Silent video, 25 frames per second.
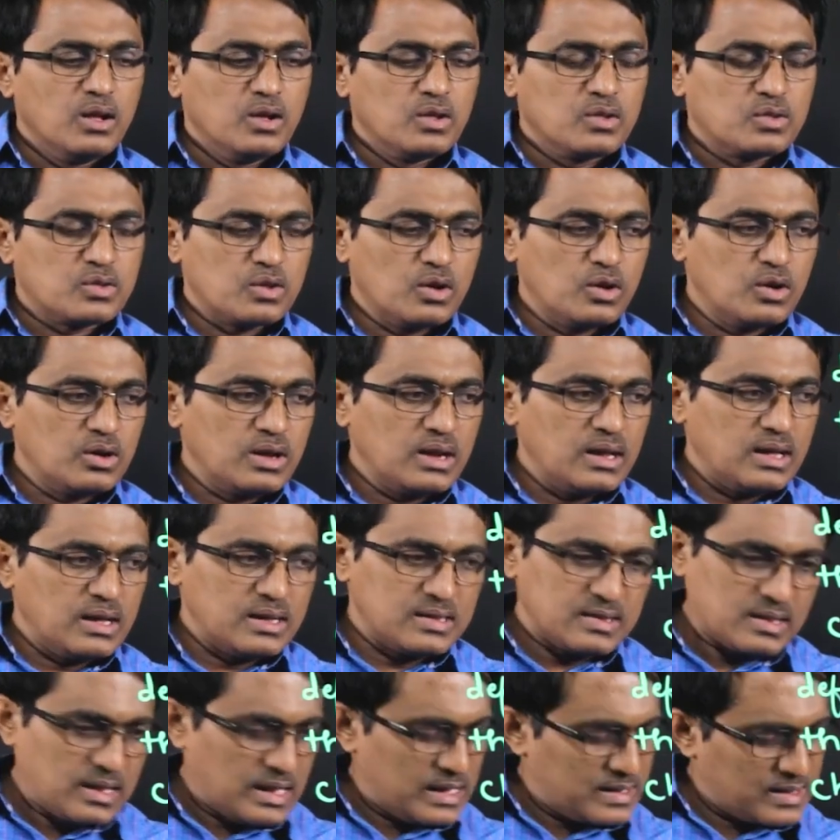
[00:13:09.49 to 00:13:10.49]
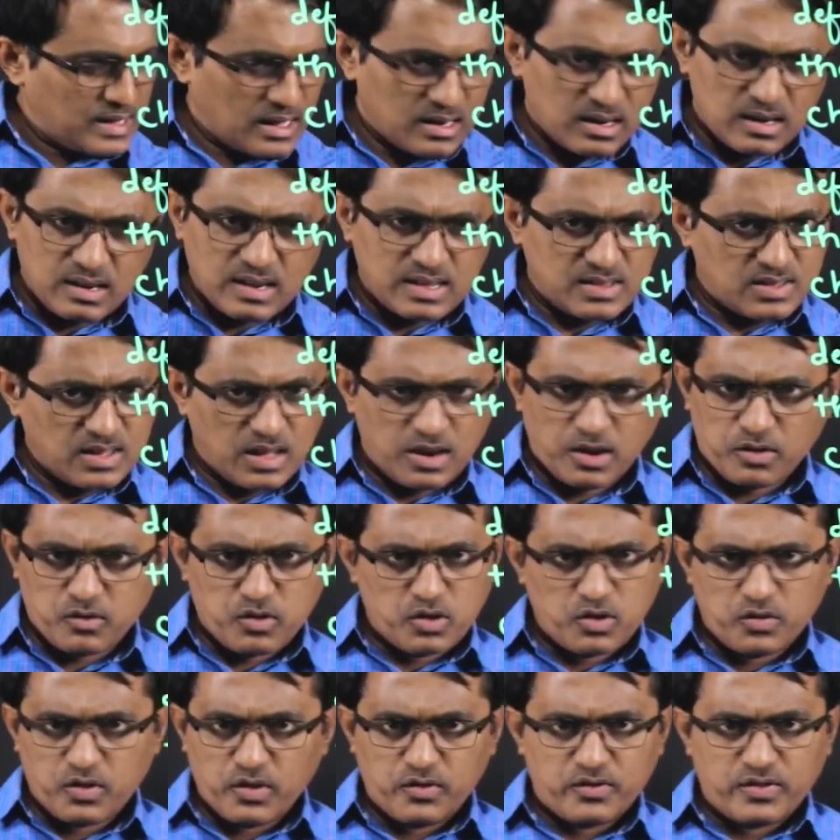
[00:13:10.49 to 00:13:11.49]
So less than or less than or
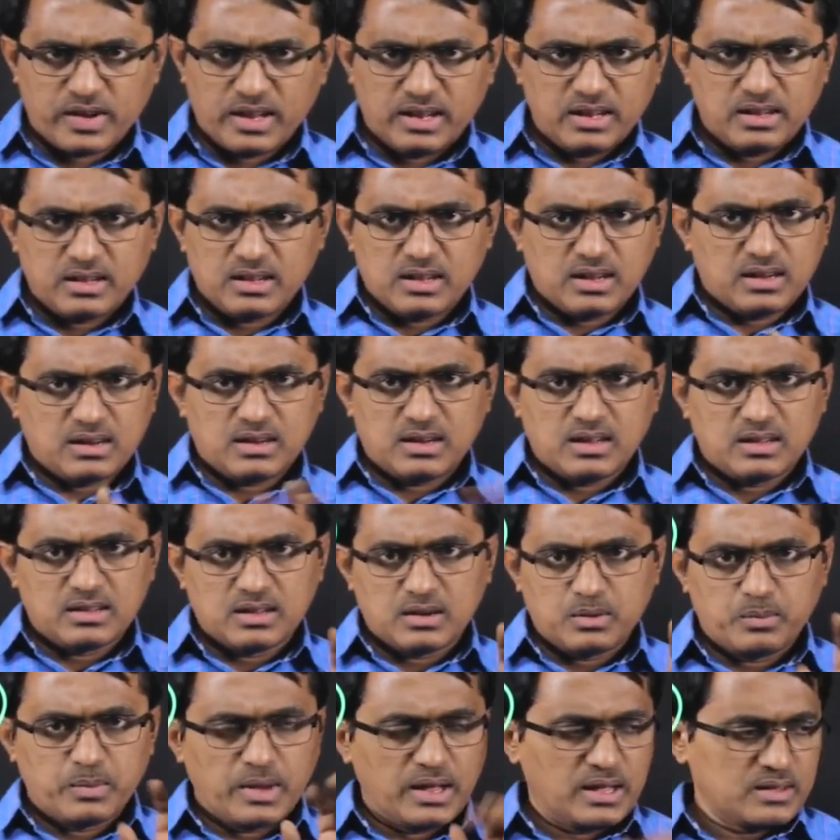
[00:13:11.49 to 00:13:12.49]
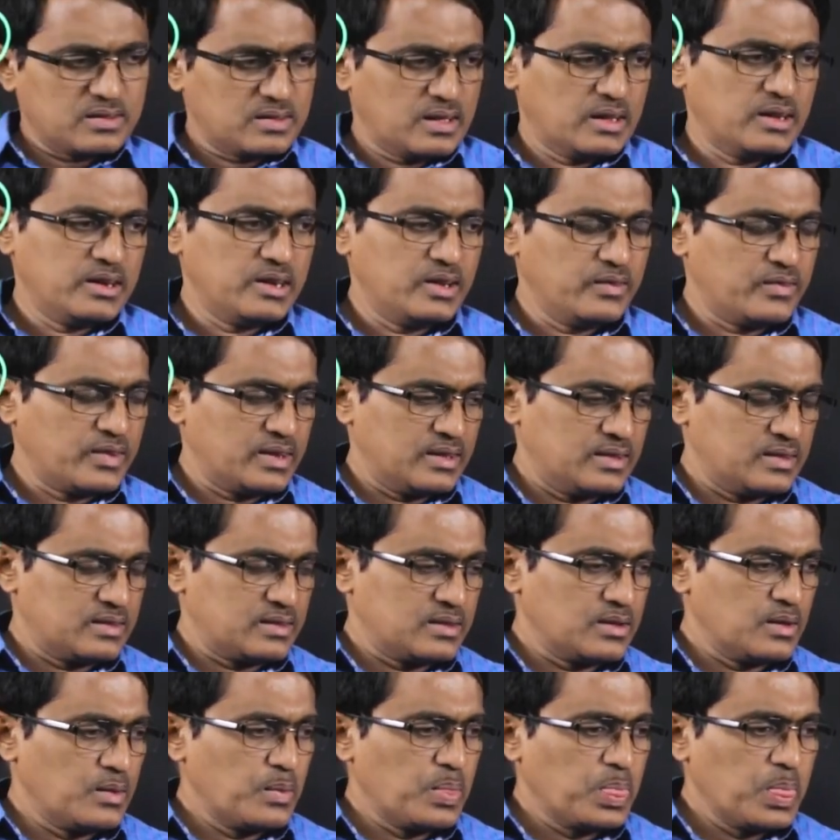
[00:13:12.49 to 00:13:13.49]
equal to 15, that doesn't make any
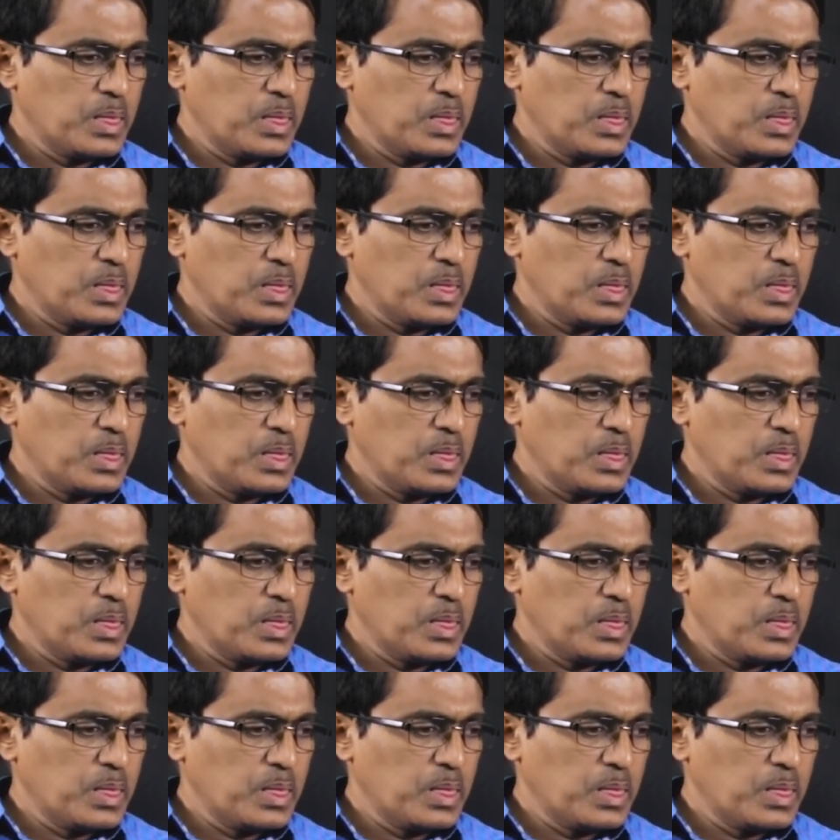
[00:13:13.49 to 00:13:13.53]
difference.